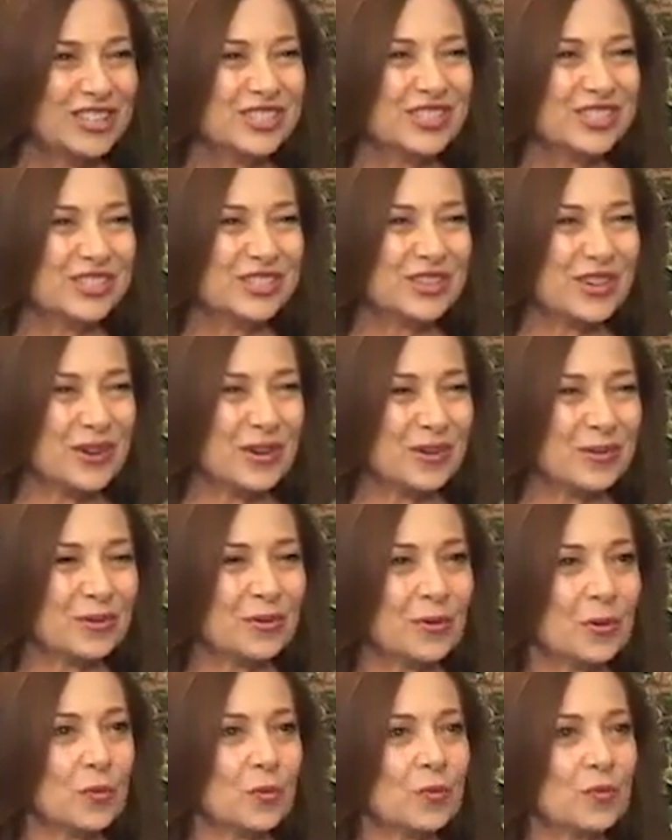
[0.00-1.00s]

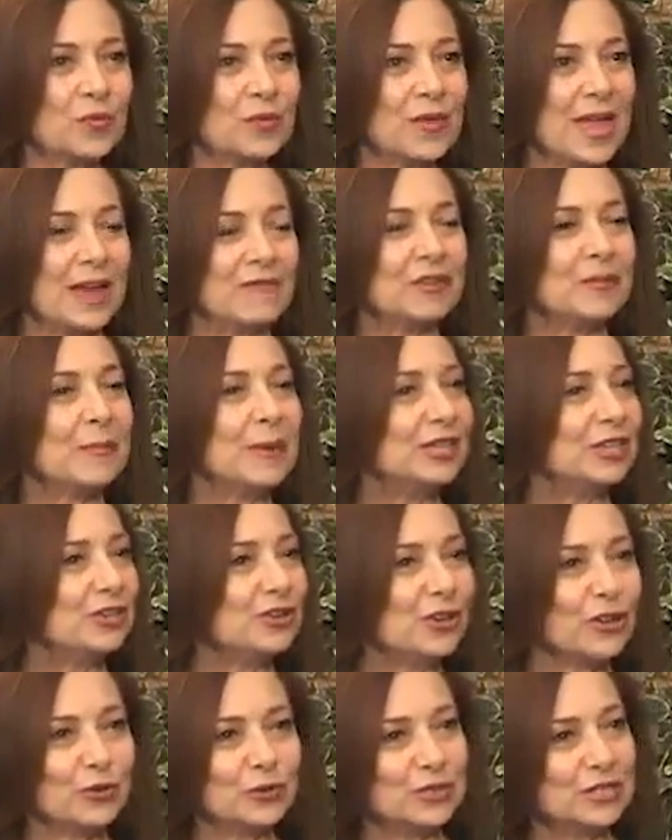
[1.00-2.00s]
So everybody
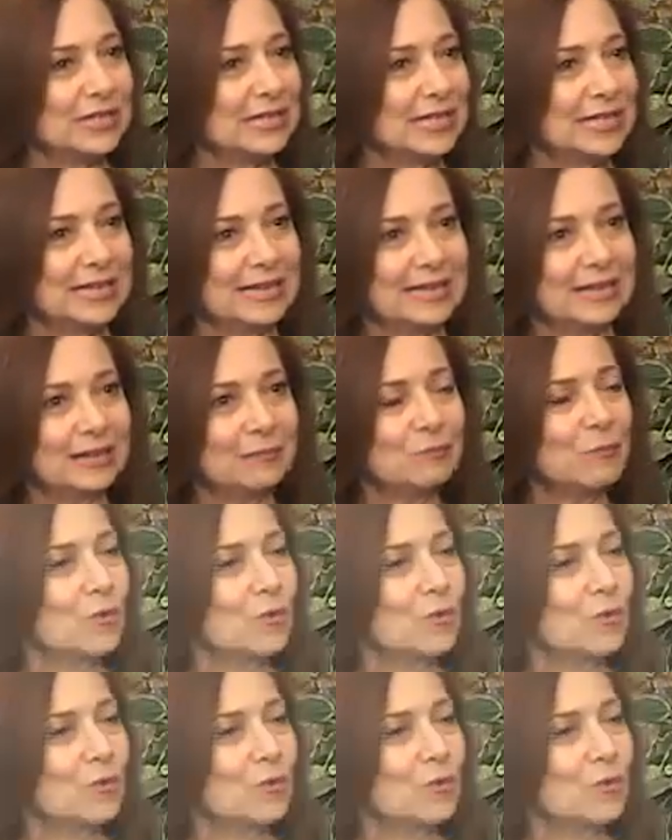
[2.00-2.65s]
knows to eat